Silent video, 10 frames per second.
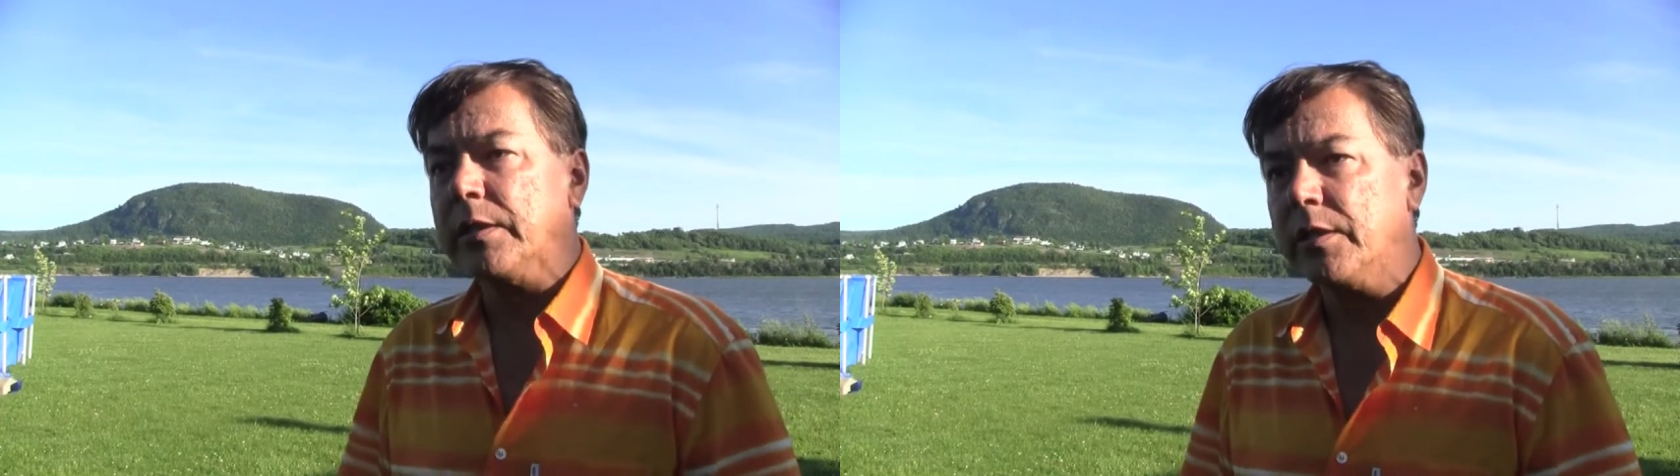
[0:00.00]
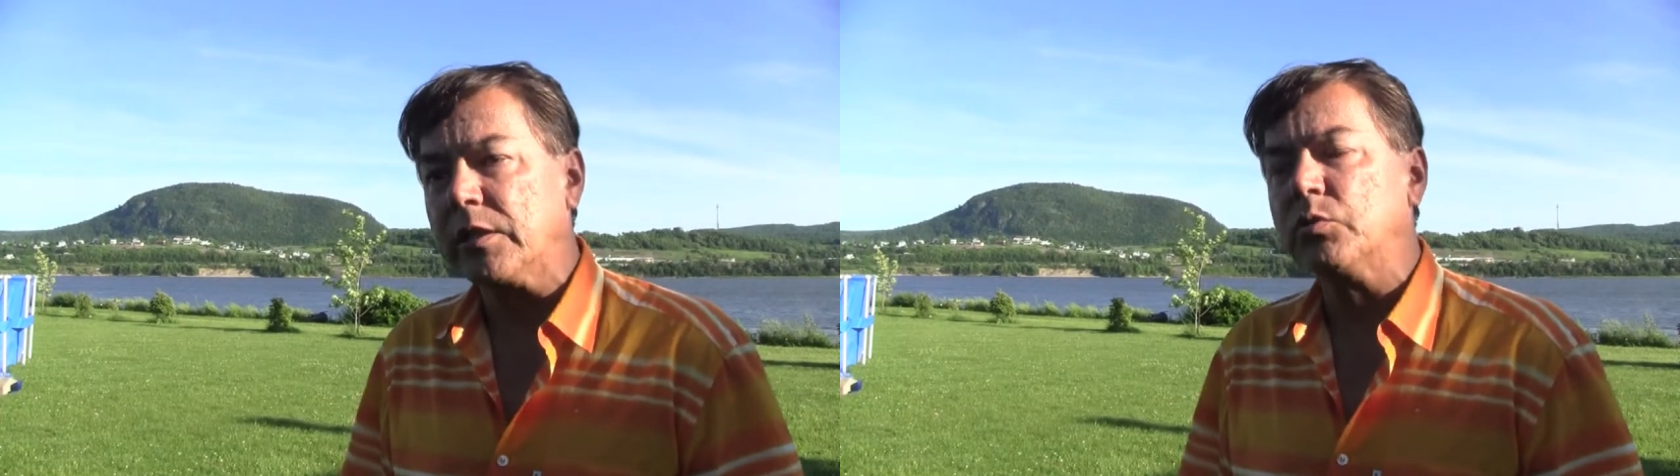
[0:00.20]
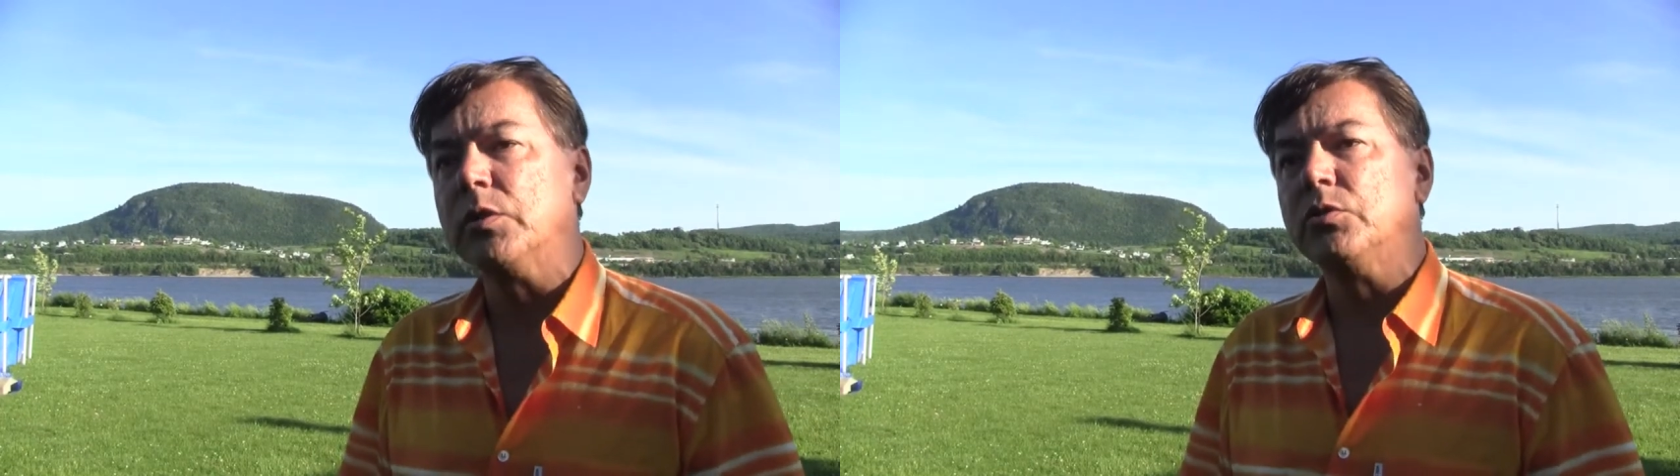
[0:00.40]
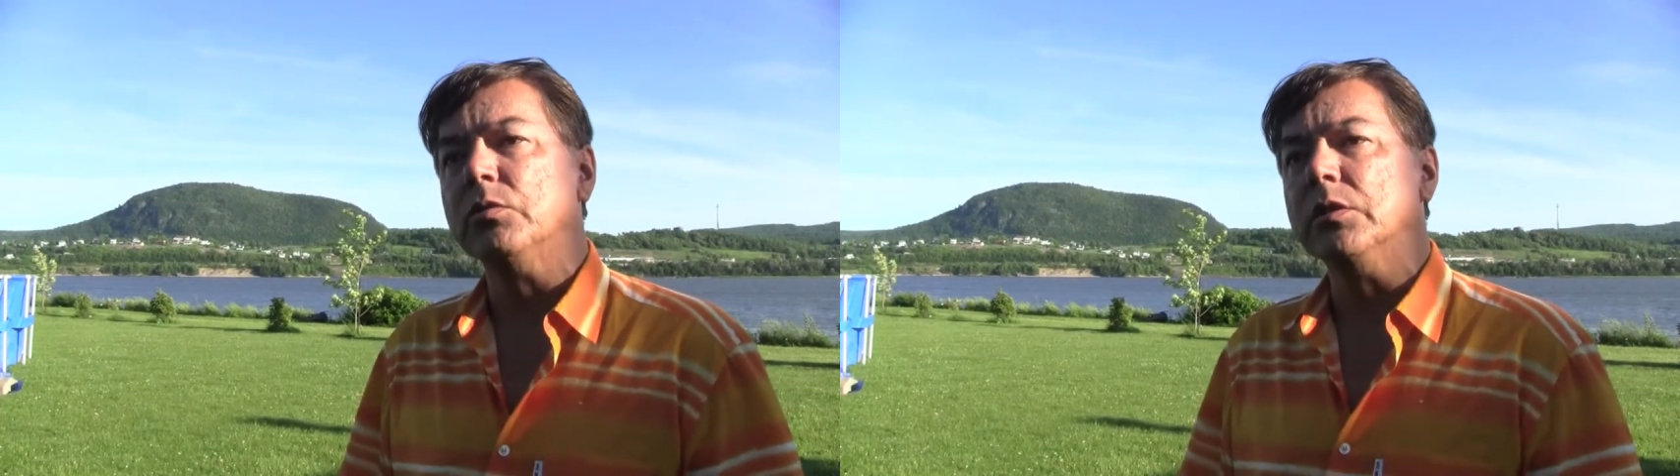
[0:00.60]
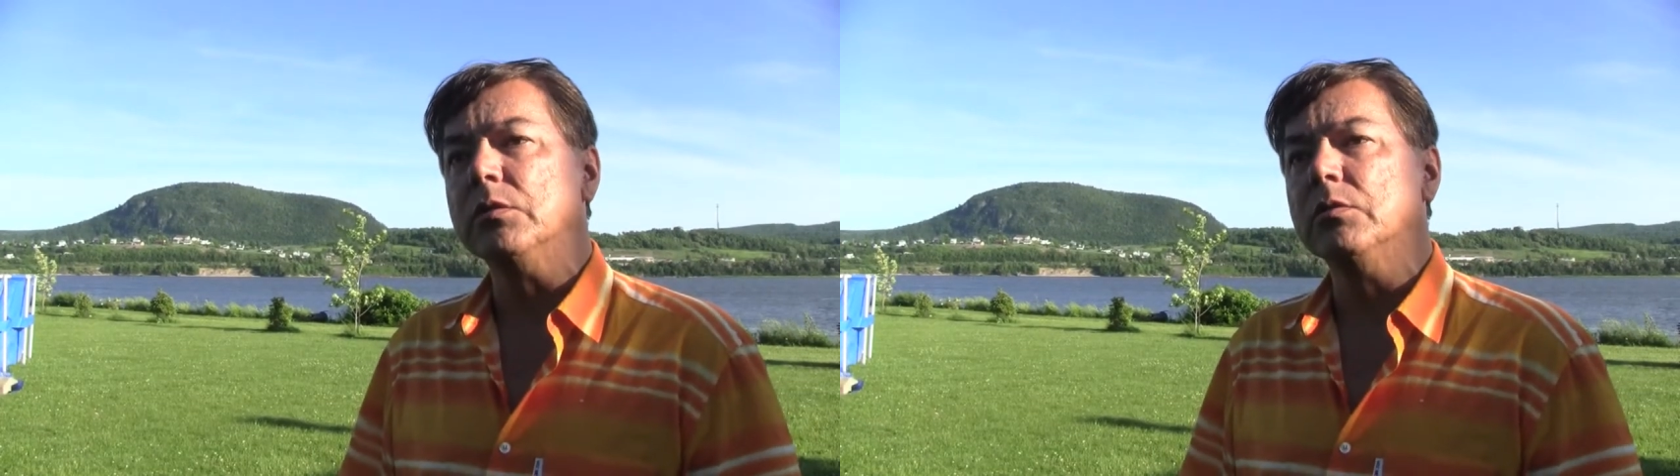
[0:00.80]
And that's
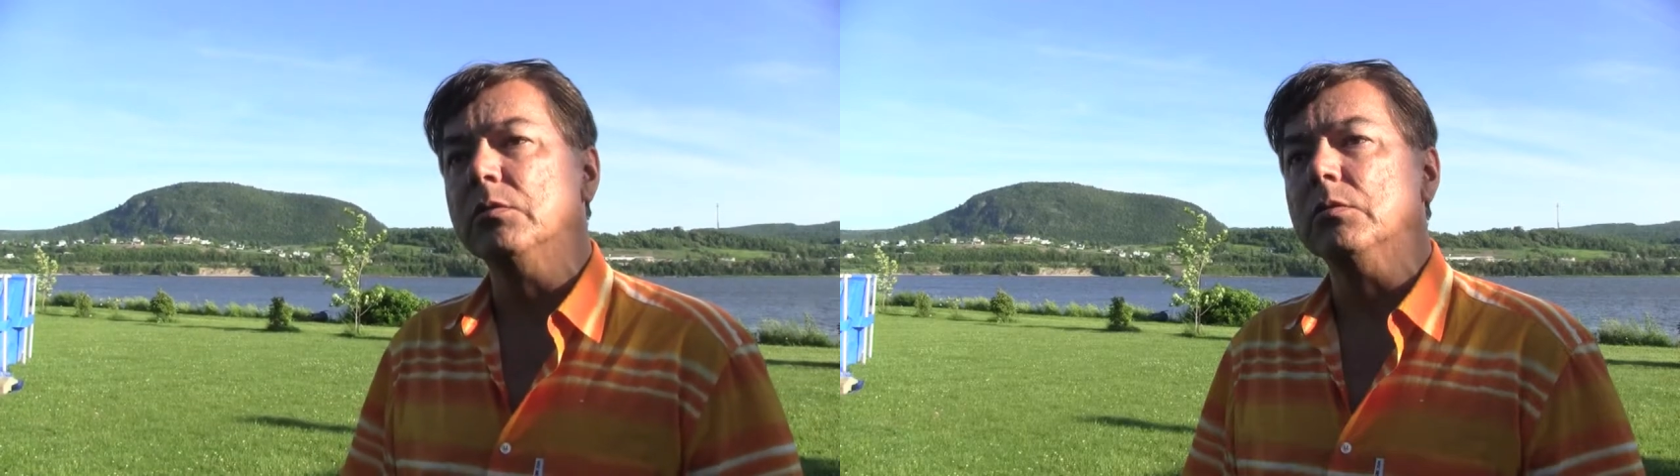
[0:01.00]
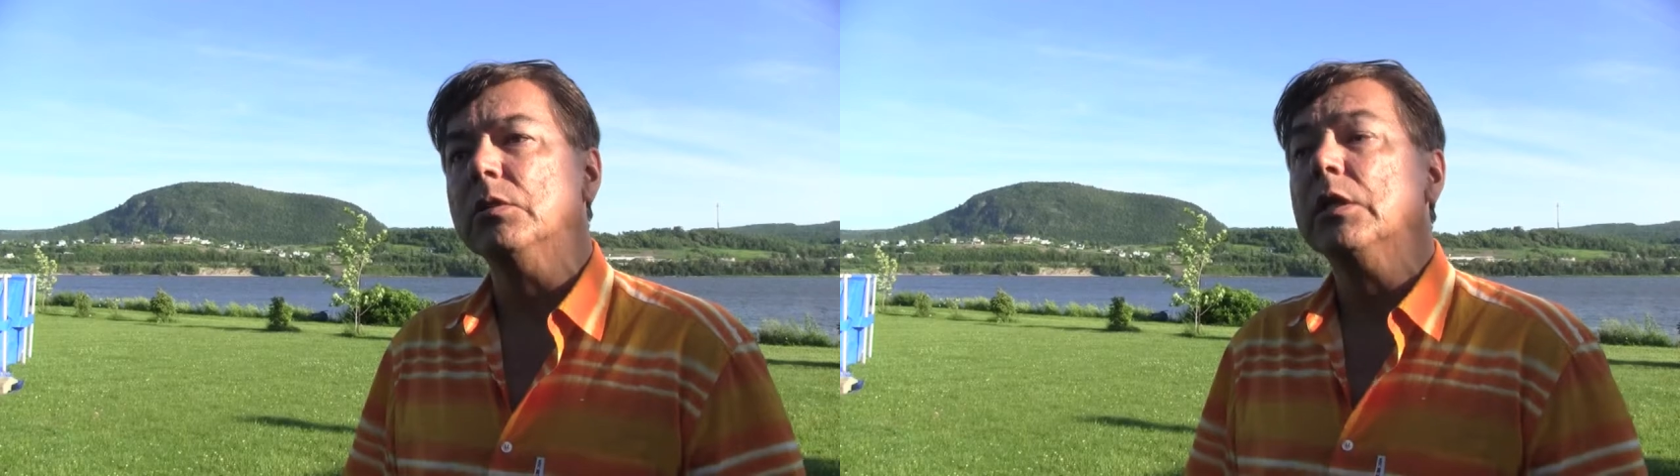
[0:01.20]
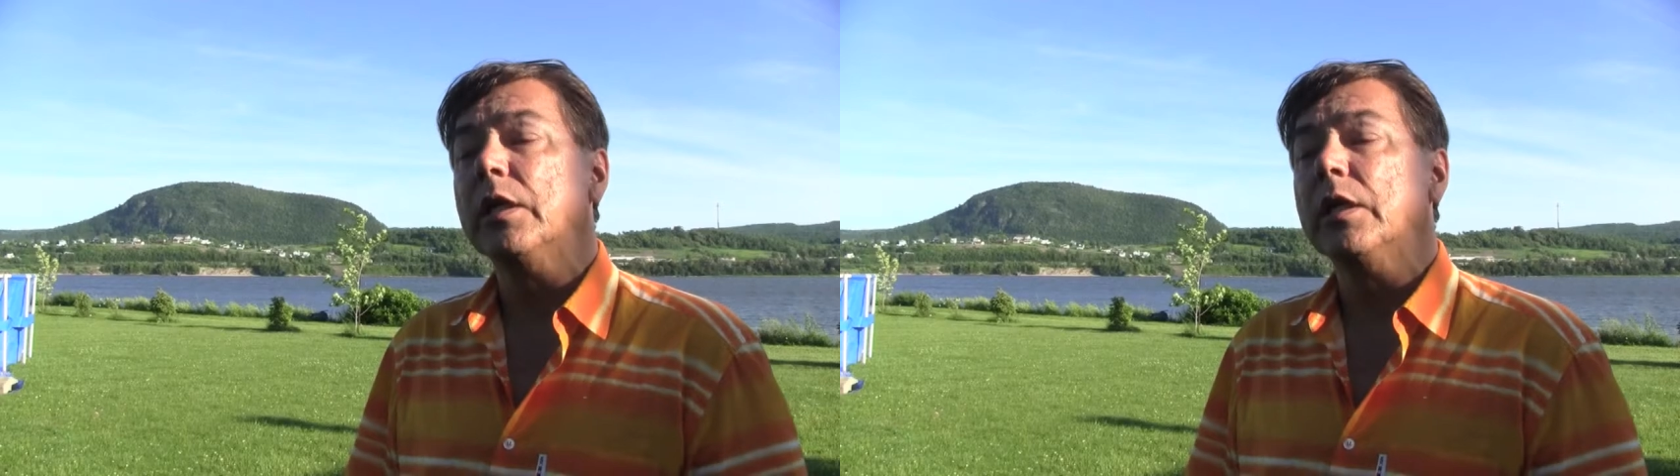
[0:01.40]
what you need to do.